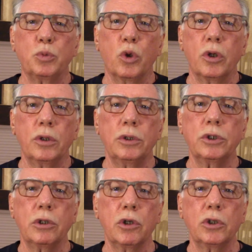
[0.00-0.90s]
world
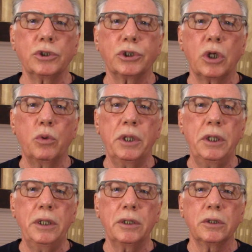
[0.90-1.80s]
are also
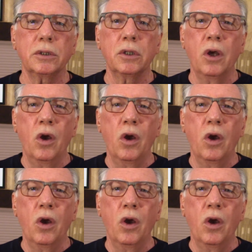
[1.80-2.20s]
here.